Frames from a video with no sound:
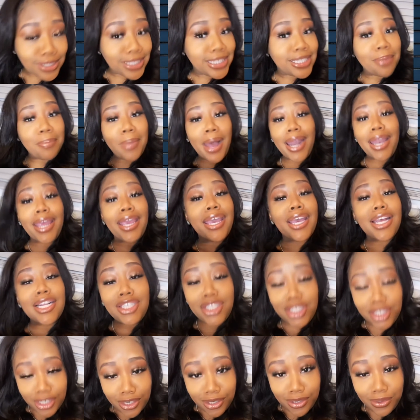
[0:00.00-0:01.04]
or somebody
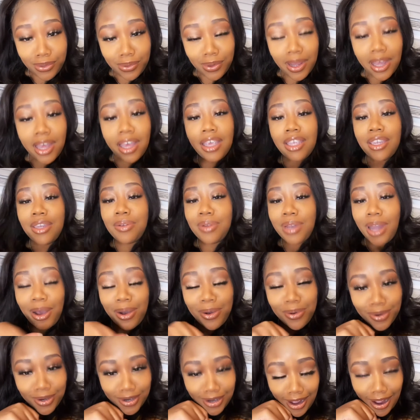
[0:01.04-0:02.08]
hits you, you
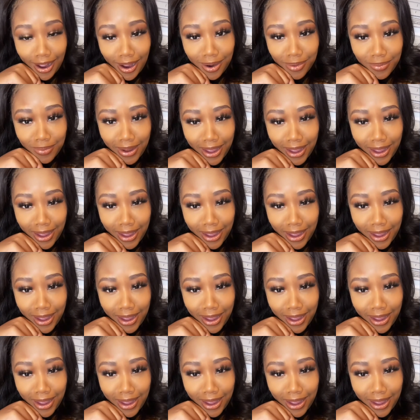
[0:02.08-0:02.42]
know who to call,